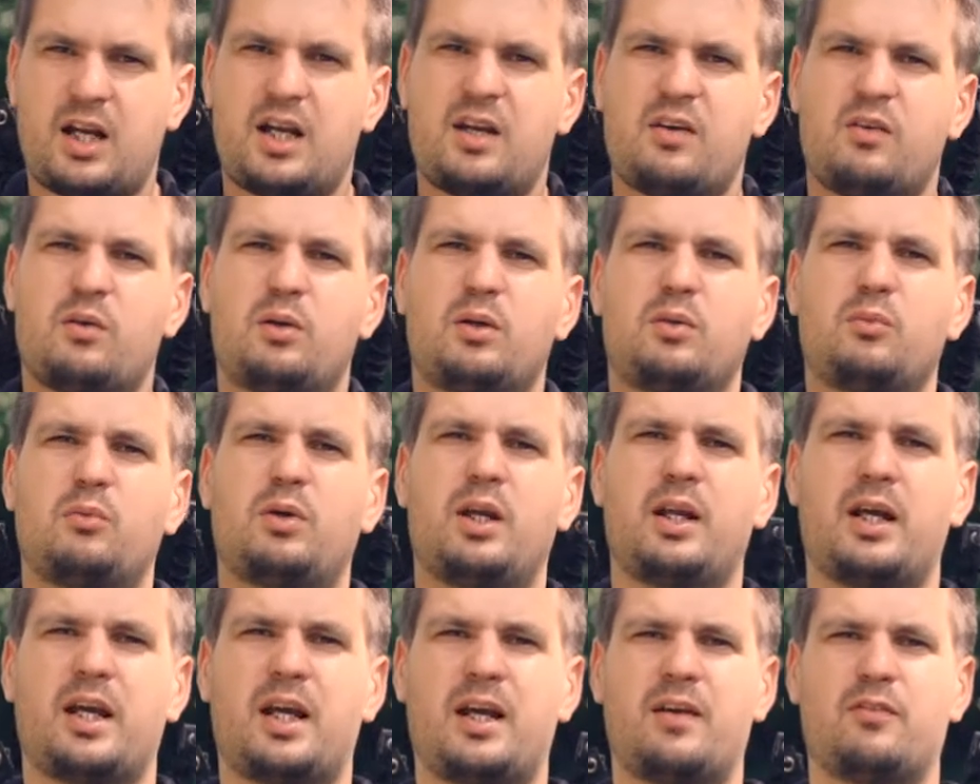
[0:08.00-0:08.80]
attire
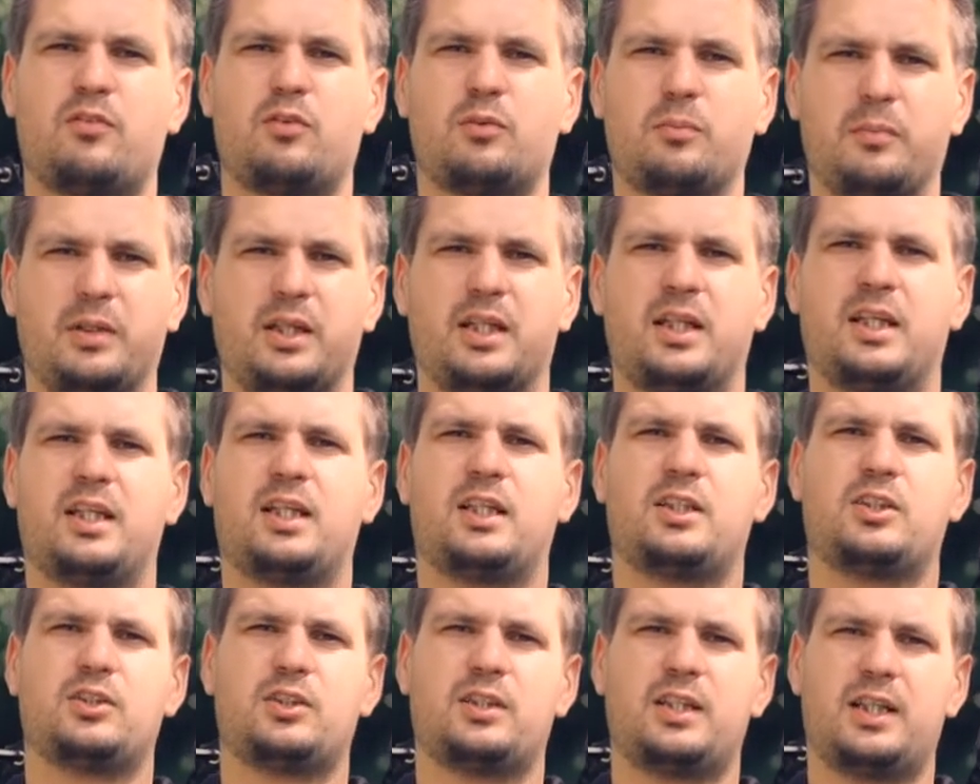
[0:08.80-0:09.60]
on. What I have on me
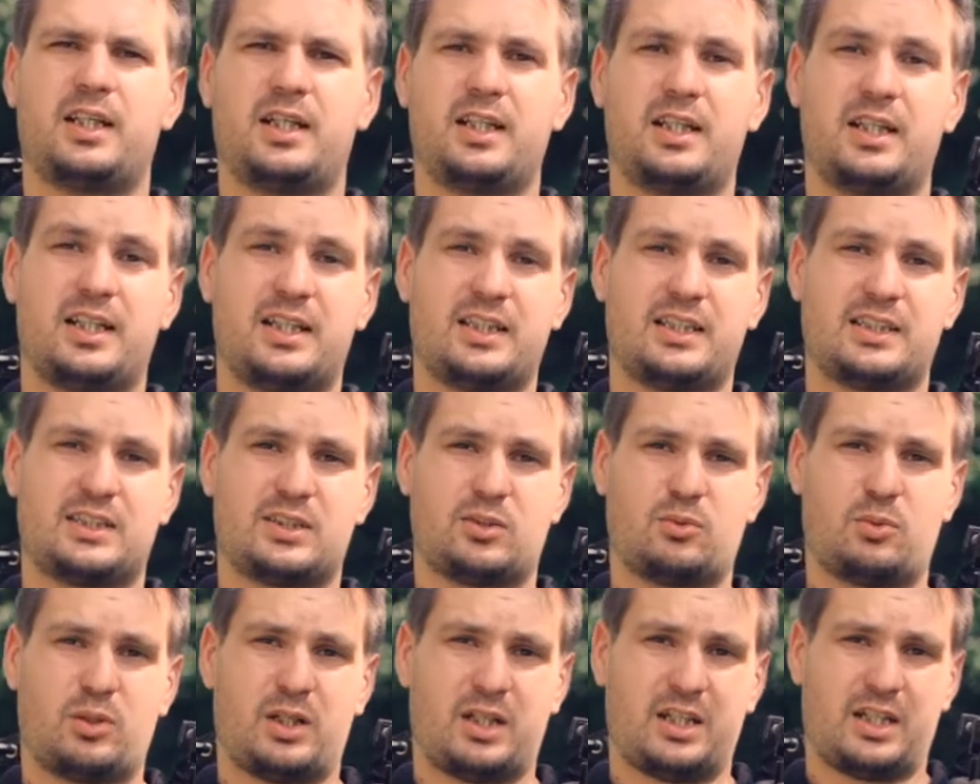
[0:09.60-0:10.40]
here today
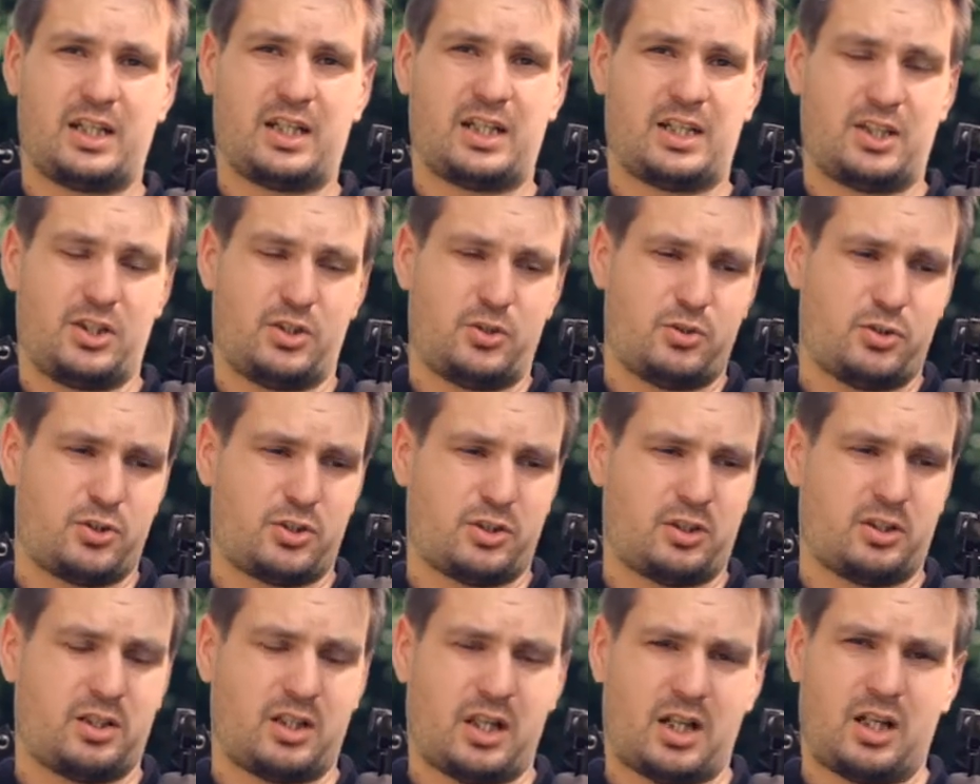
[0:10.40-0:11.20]
is quite
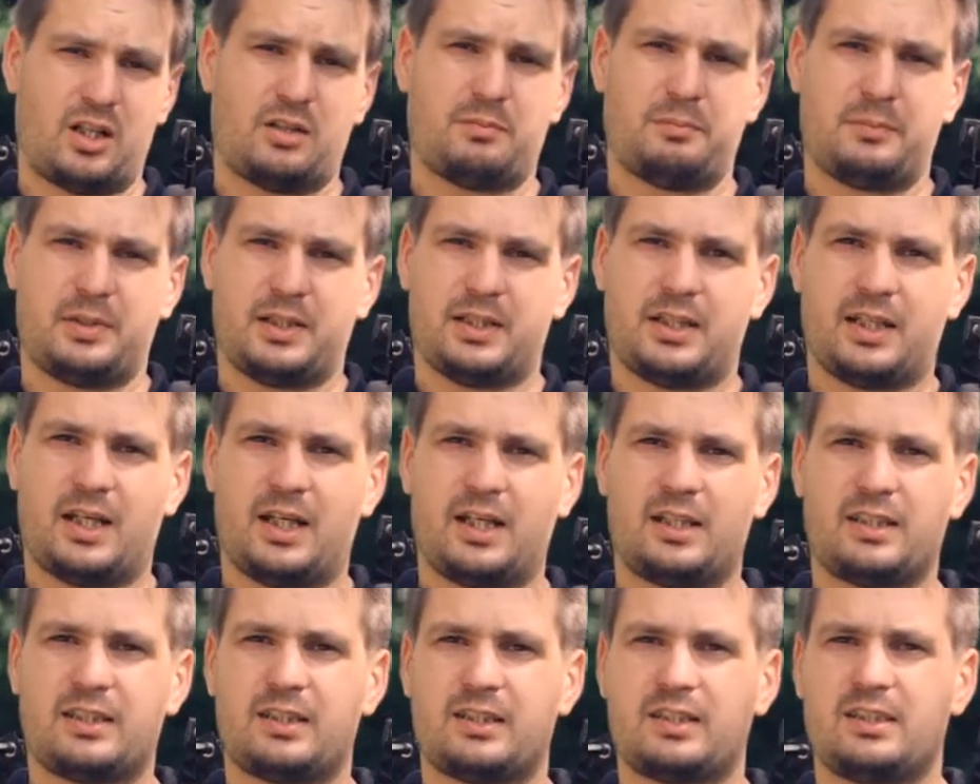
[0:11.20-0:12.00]
unusual, I'll admit
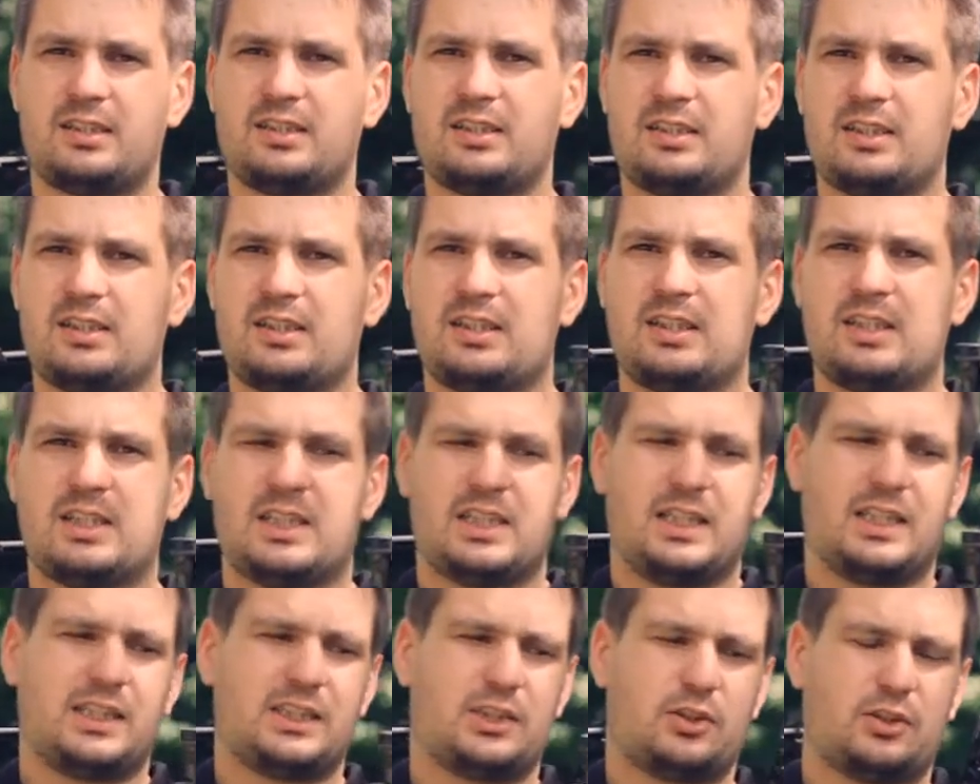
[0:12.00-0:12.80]
that.
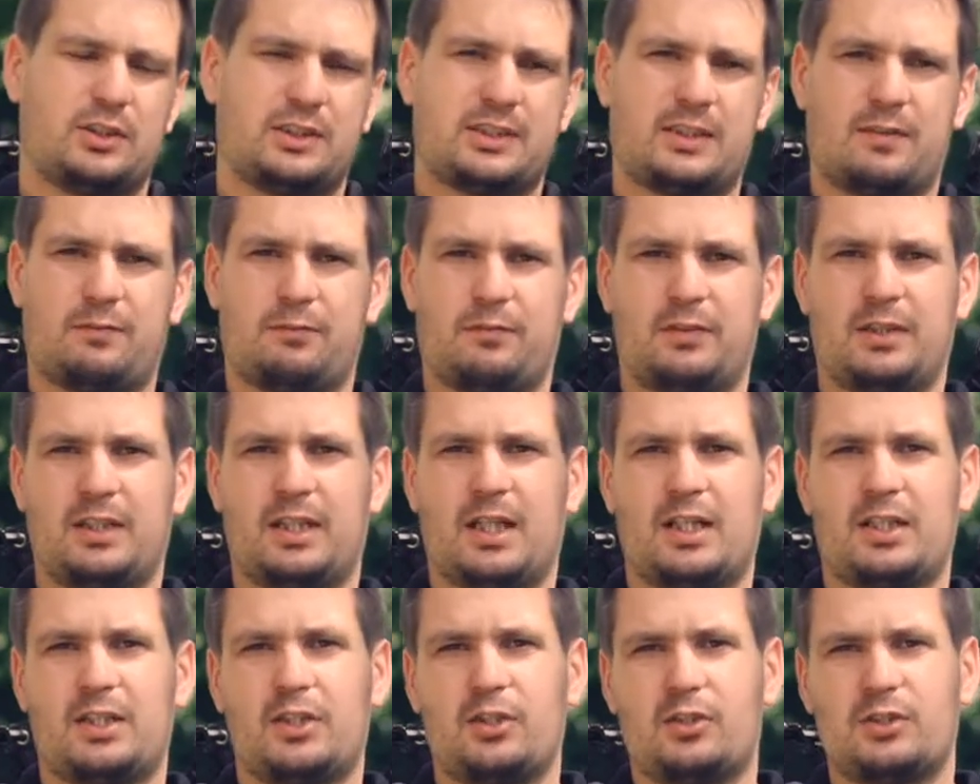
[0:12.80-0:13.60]
It's not
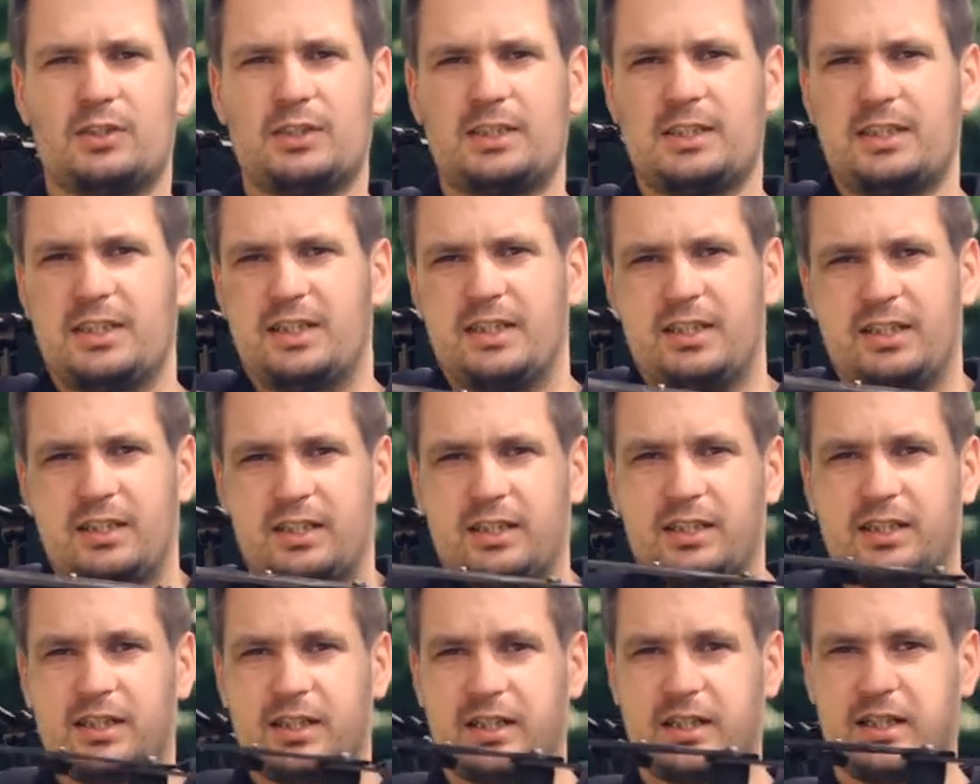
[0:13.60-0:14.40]
something that you
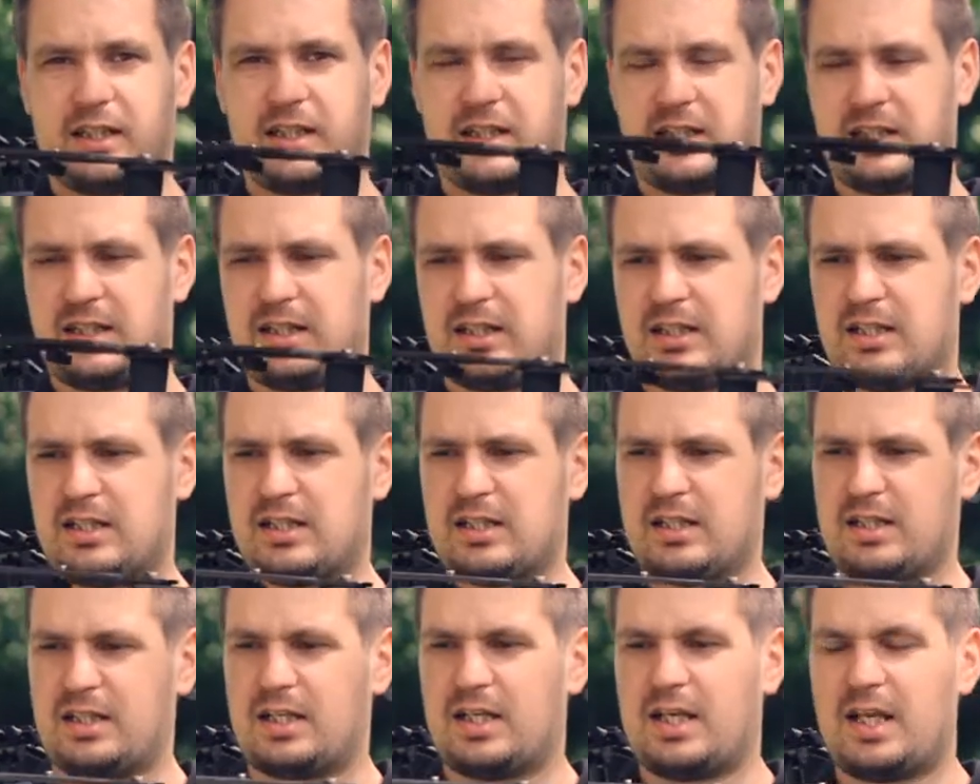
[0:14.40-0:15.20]
see
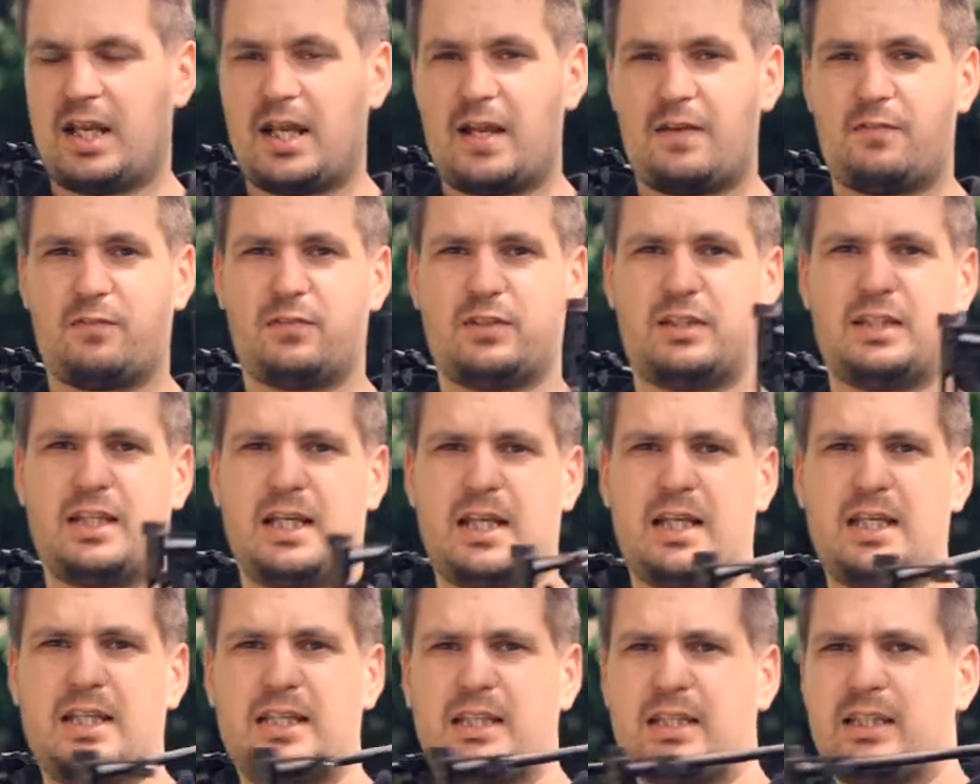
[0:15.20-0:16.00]
every
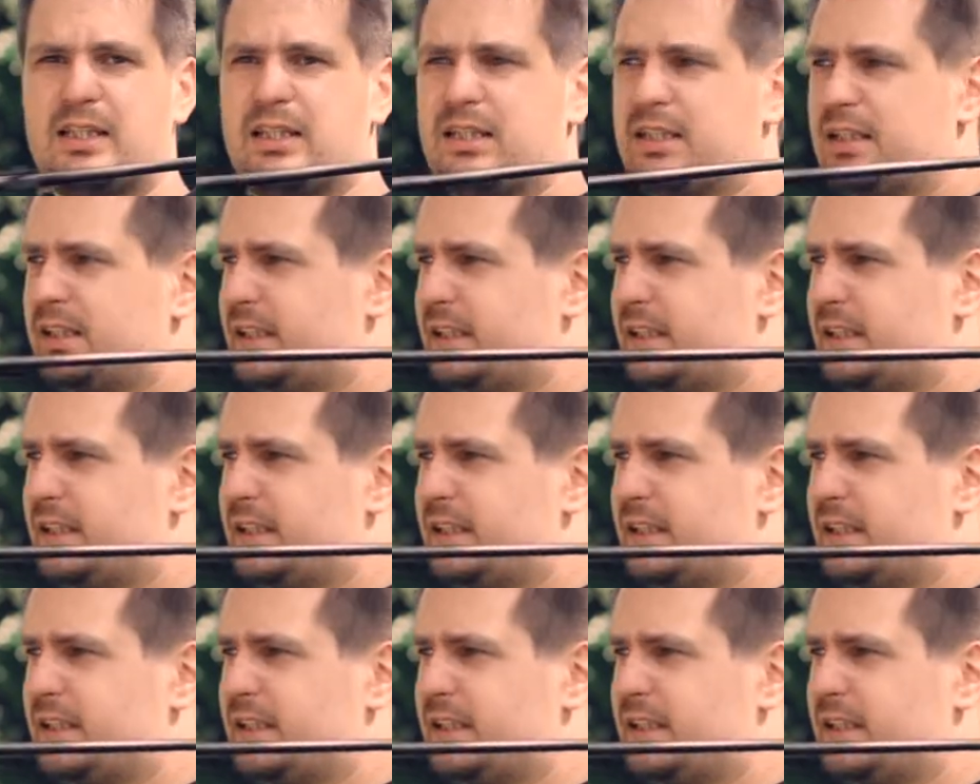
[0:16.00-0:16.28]
day.